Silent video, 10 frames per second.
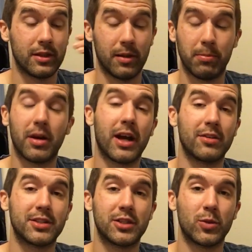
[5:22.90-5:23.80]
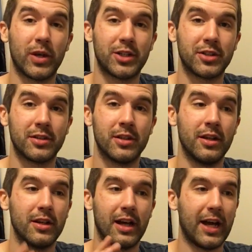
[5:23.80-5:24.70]
a bug out situation.
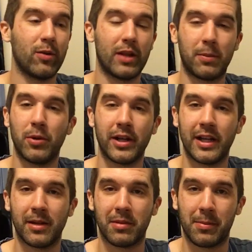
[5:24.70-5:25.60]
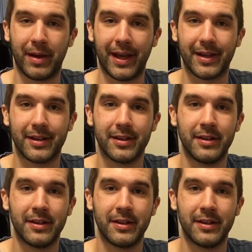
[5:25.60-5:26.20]
I don't like putting it in my bag.